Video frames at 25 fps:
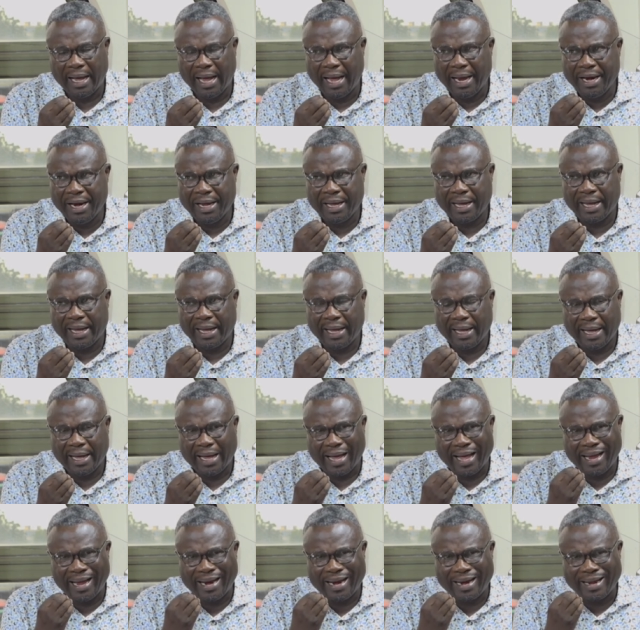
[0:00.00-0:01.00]
any
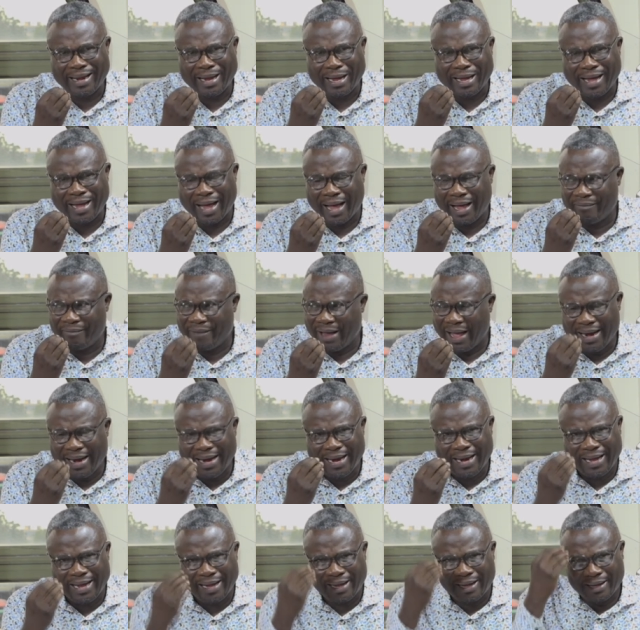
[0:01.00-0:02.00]
any
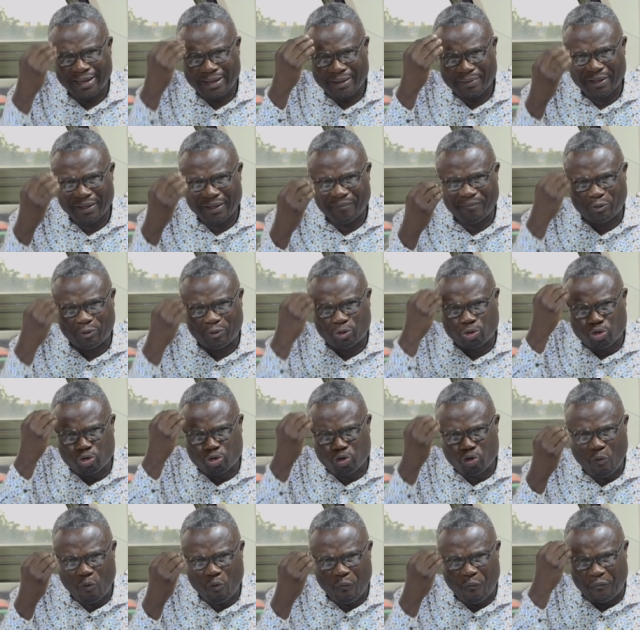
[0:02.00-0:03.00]
any the
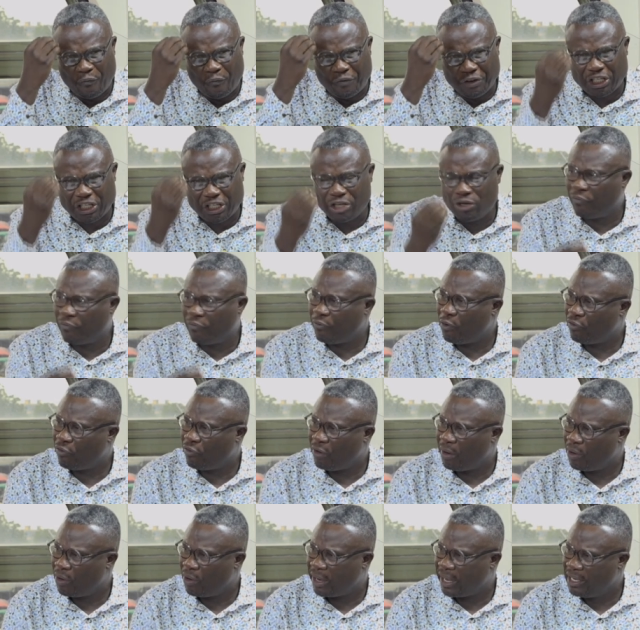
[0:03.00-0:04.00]
true vision of
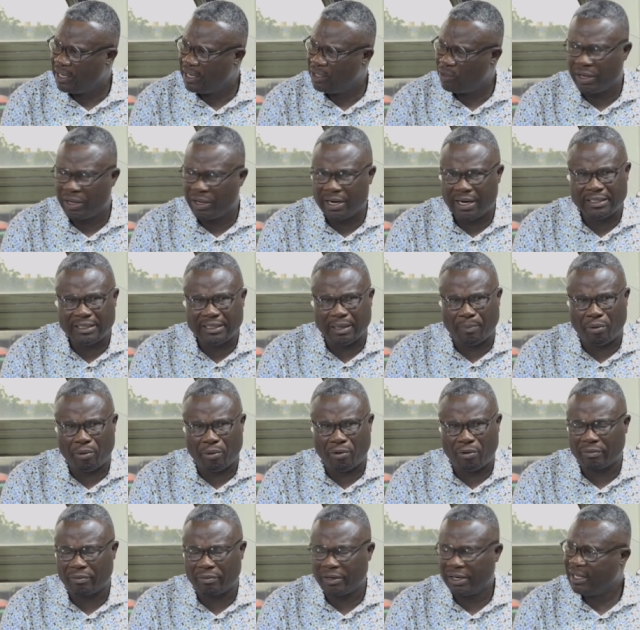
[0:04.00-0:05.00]
Honorable Kennedy in
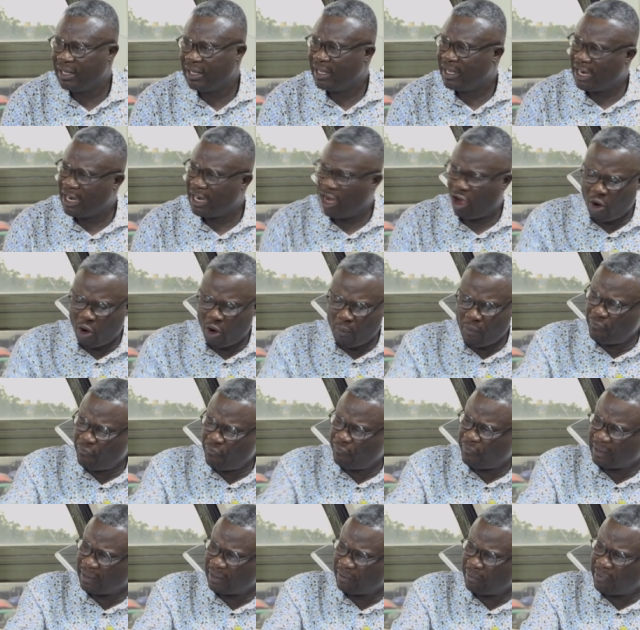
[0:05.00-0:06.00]
Japan na omun
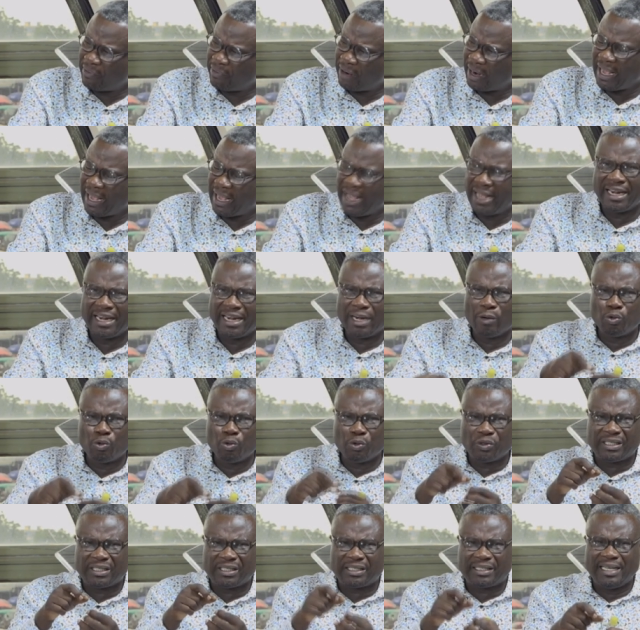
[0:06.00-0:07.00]
fanumra and they
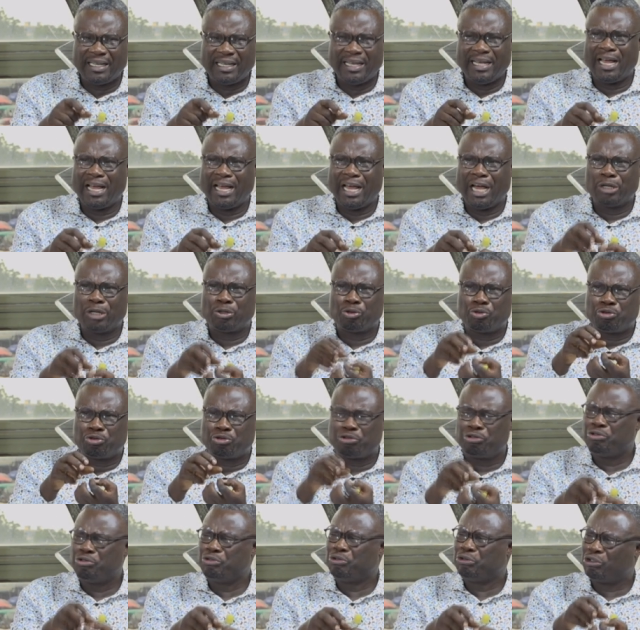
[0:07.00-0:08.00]
will see a
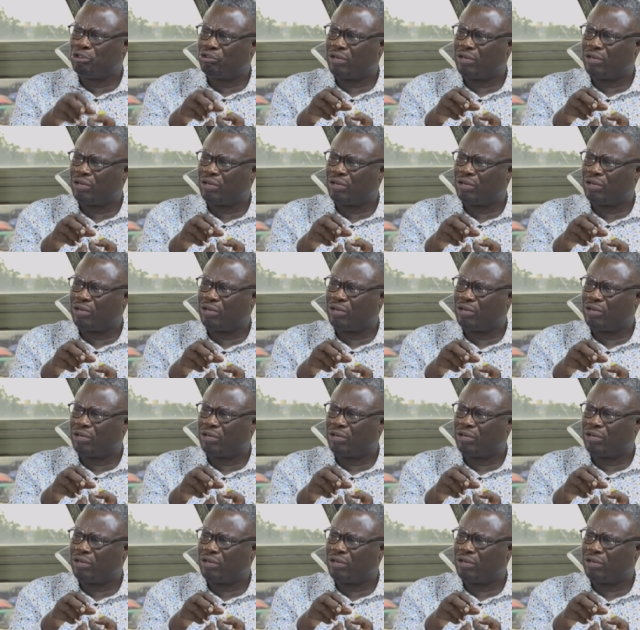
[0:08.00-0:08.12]
true